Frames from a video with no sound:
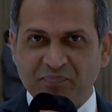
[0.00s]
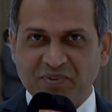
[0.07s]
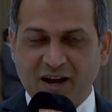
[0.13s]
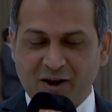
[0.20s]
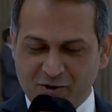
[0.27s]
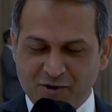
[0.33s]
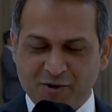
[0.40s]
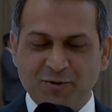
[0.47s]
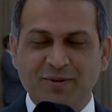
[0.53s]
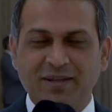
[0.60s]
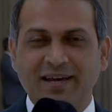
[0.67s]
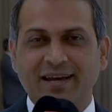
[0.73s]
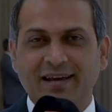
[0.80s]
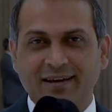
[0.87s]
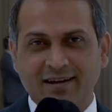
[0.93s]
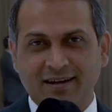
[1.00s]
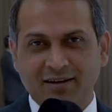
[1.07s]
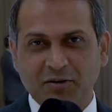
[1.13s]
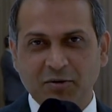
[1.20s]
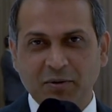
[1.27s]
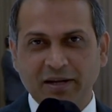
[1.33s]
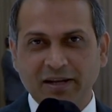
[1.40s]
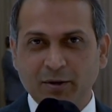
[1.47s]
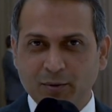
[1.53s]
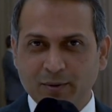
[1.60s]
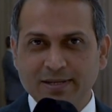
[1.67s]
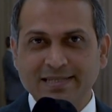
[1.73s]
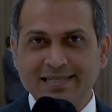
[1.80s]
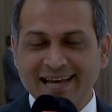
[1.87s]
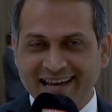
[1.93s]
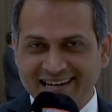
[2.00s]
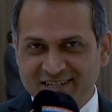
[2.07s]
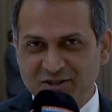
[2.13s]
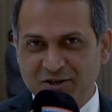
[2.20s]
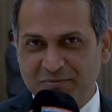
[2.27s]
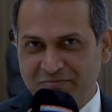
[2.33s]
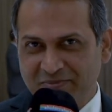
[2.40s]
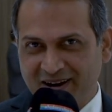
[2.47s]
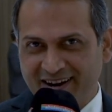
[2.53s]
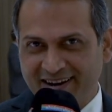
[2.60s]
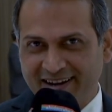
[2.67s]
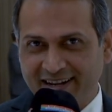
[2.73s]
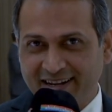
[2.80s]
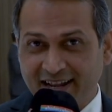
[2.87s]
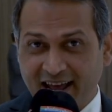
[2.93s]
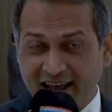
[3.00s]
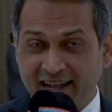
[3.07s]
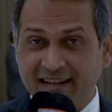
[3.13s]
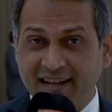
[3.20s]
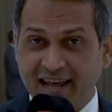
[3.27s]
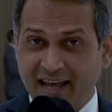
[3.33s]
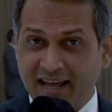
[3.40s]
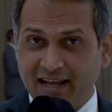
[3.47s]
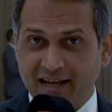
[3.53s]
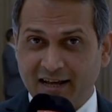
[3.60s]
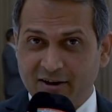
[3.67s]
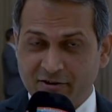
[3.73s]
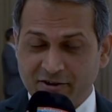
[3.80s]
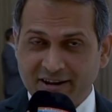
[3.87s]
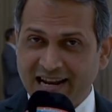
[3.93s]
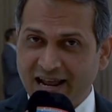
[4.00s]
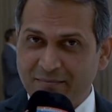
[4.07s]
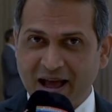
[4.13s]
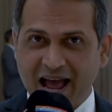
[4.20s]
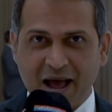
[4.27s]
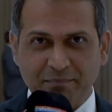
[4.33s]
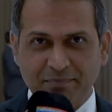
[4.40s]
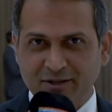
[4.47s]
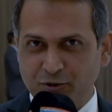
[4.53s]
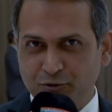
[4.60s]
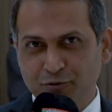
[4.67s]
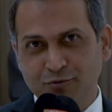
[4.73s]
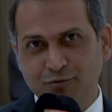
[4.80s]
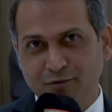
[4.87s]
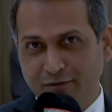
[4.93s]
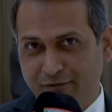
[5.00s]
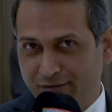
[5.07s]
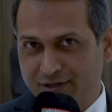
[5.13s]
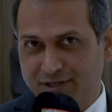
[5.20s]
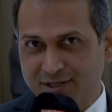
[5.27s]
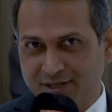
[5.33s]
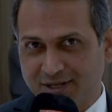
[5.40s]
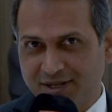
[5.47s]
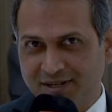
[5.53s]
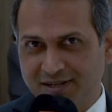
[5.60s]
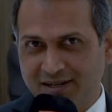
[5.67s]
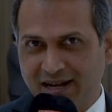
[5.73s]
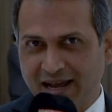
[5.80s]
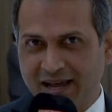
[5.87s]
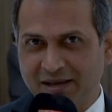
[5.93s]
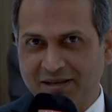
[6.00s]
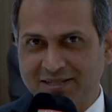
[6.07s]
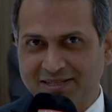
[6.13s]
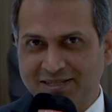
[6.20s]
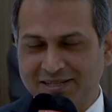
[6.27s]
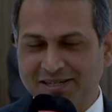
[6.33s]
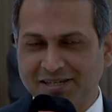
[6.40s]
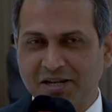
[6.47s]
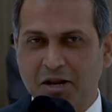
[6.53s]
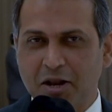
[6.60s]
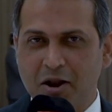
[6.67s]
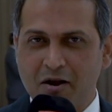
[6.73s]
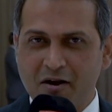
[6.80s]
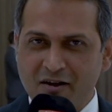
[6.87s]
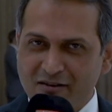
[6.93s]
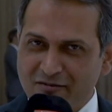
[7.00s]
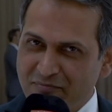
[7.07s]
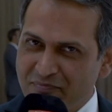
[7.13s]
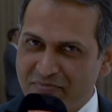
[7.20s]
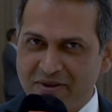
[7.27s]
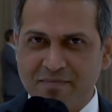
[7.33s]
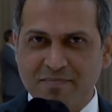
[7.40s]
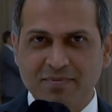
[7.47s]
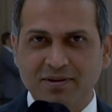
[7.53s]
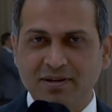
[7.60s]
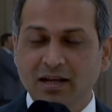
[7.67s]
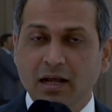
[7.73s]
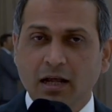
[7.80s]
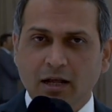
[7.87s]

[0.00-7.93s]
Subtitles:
Arunoday Ganguly, who is the MD of Bahrain. And really, I'm happy to visit here. I've seen a lot of people.